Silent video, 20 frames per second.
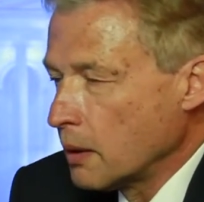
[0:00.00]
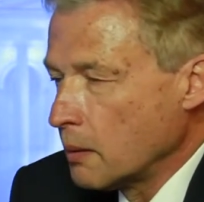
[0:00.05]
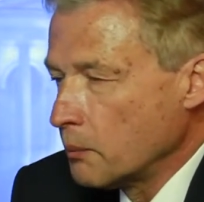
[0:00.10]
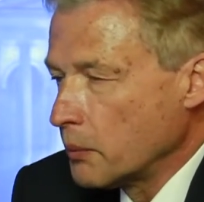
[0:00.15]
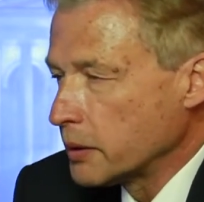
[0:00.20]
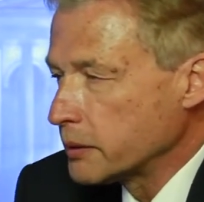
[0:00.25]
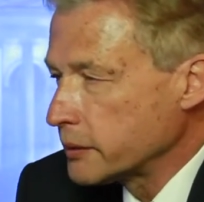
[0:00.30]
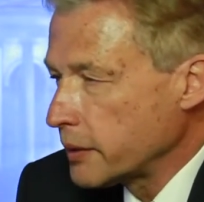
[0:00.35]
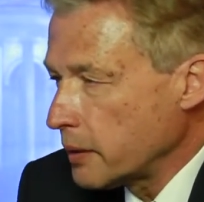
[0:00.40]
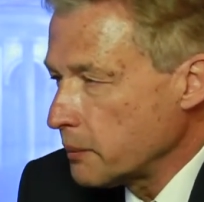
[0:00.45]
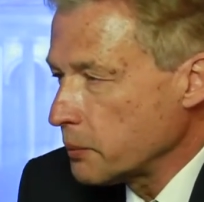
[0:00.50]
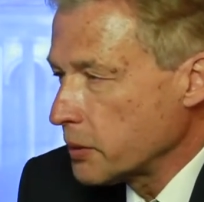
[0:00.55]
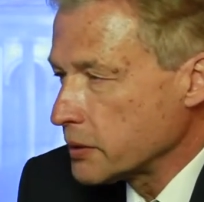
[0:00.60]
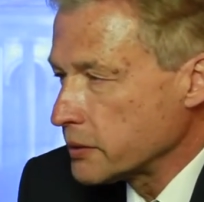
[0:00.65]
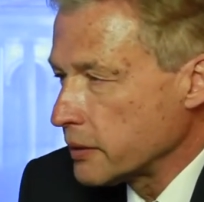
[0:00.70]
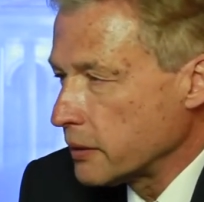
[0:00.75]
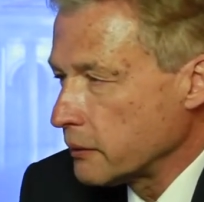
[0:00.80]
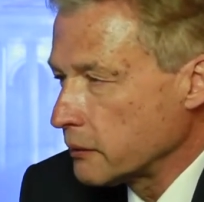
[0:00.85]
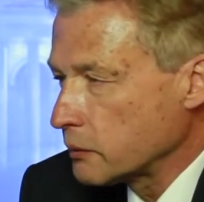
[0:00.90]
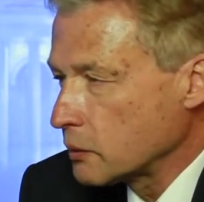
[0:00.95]
but
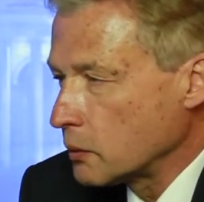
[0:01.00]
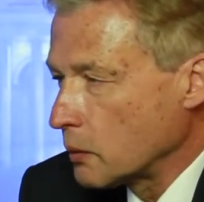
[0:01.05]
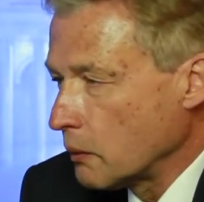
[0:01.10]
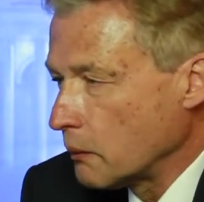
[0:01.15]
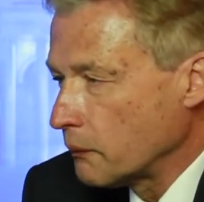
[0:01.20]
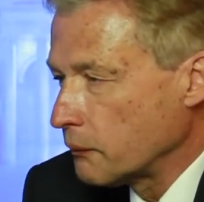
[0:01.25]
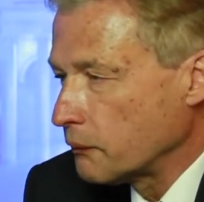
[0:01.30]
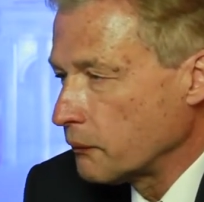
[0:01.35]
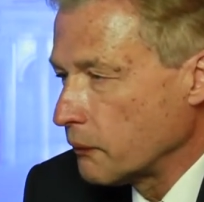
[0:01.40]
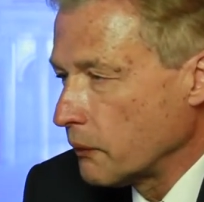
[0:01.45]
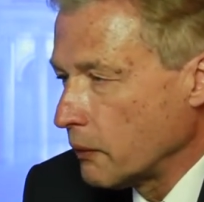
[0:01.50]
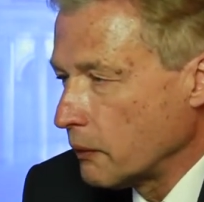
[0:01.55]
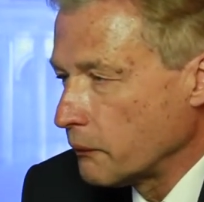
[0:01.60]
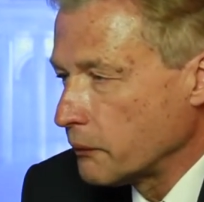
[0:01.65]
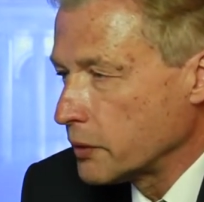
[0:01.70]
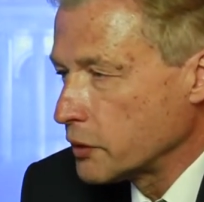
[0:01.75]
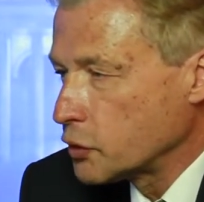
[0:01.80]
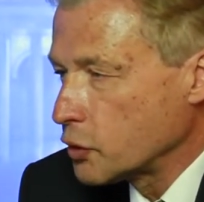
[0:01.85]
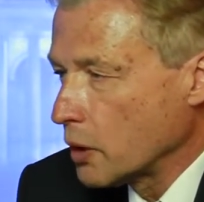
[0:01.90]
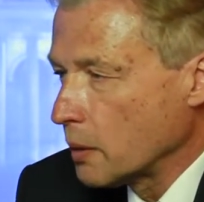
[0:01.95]
10% growth for
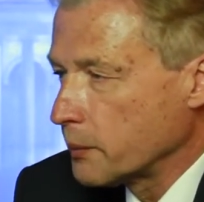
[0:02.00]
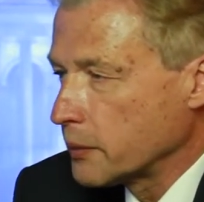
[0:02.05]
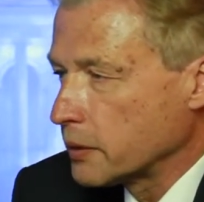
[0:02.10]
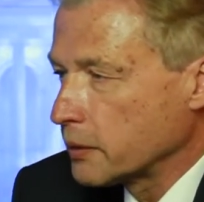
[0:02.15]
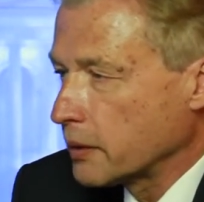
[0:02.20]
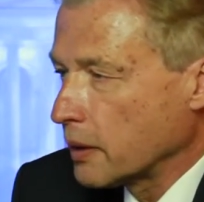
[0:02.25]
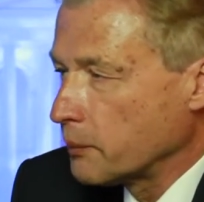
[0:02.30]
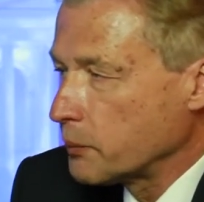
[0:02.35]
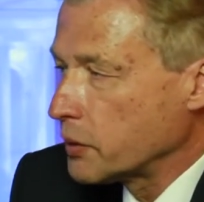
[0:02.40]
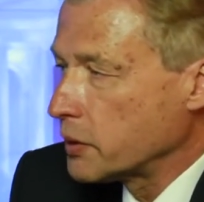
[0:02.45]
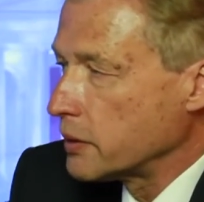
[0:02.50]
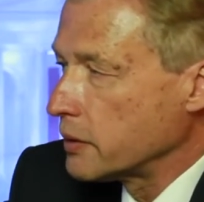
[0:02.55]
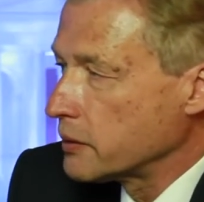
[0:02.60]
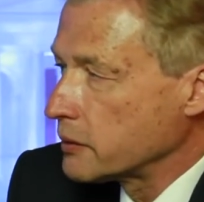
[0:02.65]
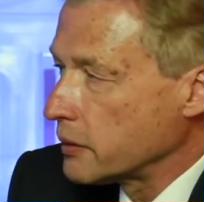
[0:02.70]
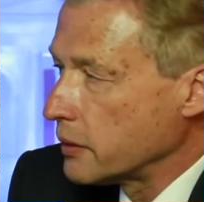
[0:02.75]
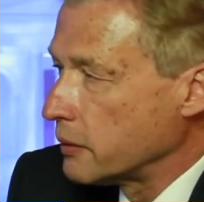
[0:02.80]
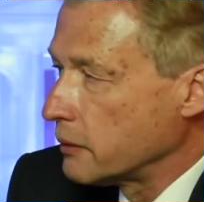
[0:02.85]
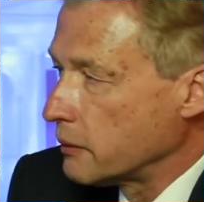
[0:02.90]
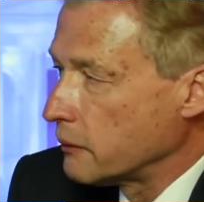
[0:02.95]
the German
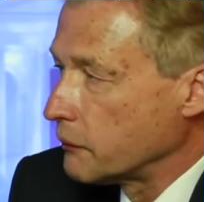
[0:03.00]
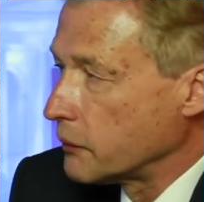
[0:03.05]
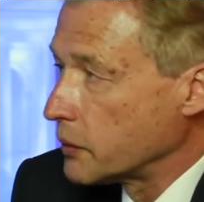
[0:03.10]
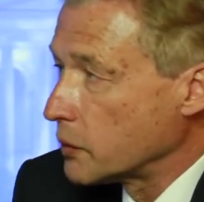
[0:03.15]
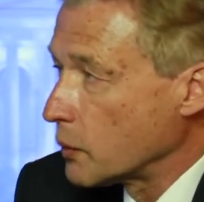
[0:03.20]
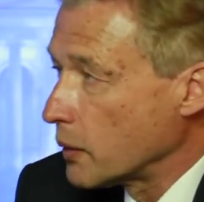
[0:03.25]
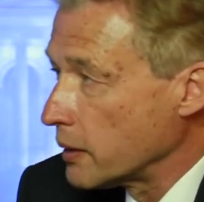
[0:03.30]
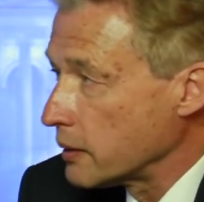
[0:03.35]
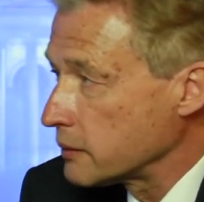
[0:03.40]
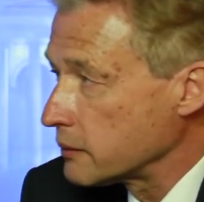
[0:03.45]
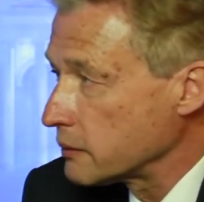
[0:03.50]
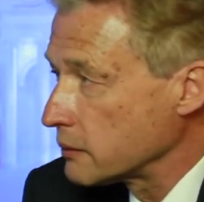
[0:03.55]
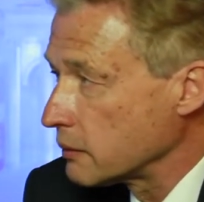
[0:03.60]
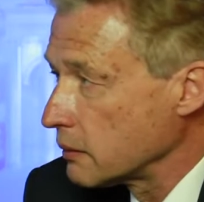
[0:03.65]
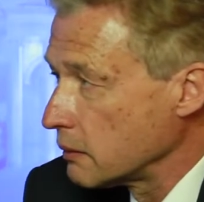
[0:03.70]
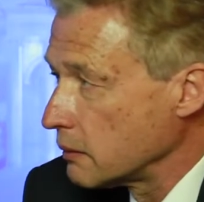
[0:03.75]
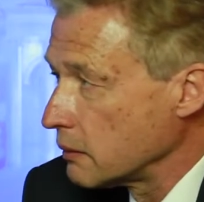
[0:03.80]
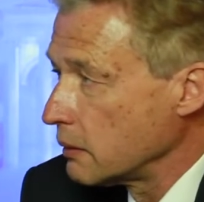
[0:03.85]
companies in the US.